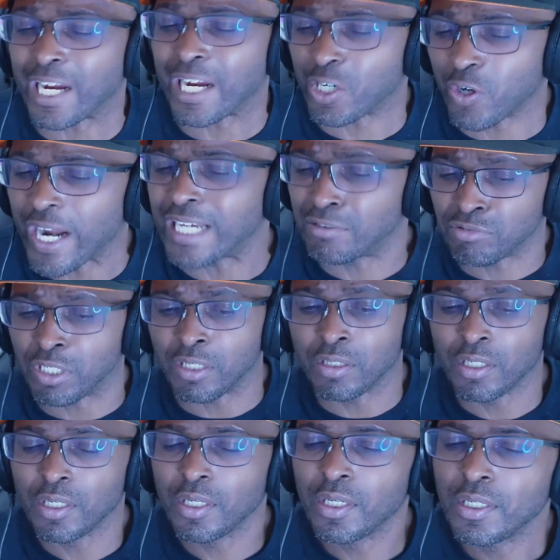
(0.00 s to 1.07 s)
crazy.
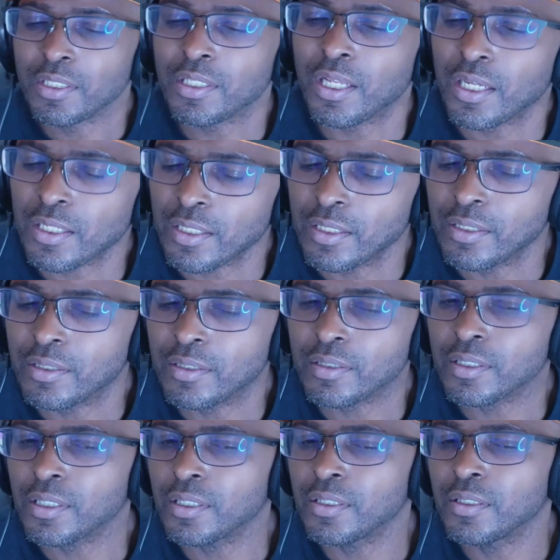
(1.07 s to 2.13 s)
Like, oh,
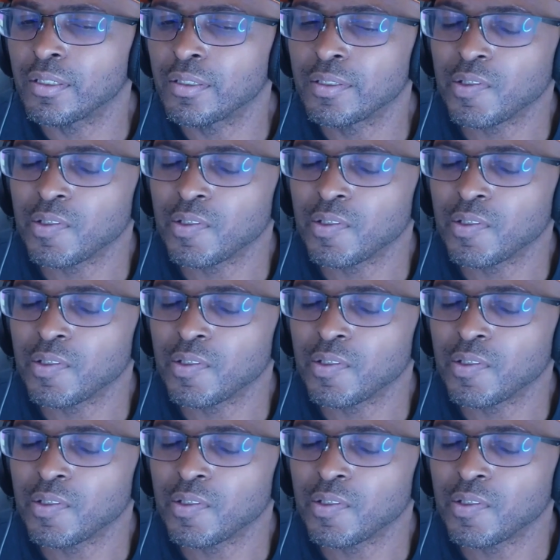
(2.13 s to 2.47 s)
okay. All